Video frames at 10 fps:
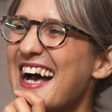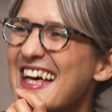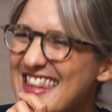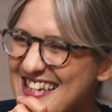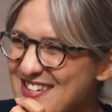
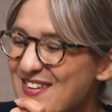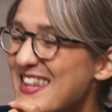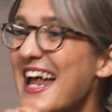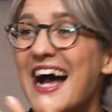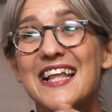Yeah, this or
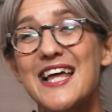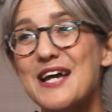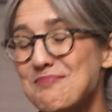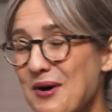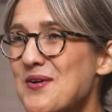that. I
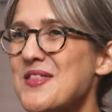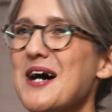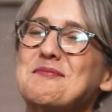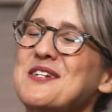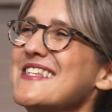like both
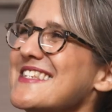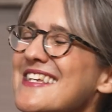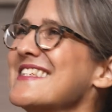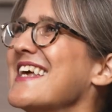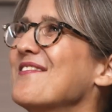options
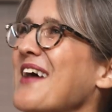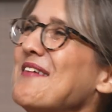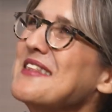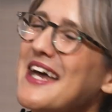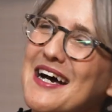instead of
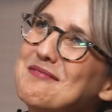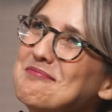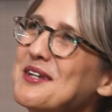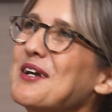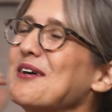having that,
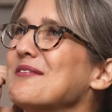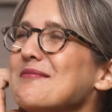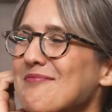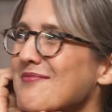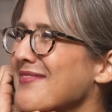
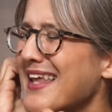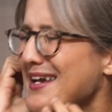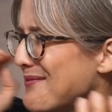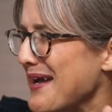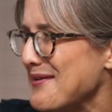
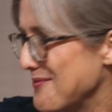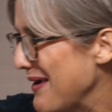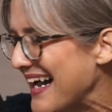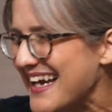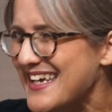like, wait,
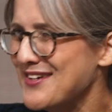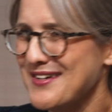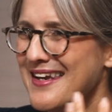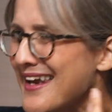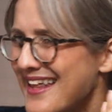what?
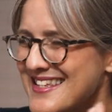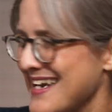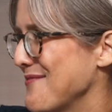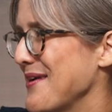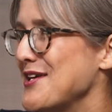That's
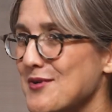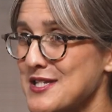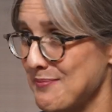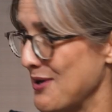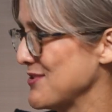not what you were
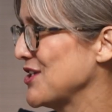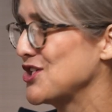supposed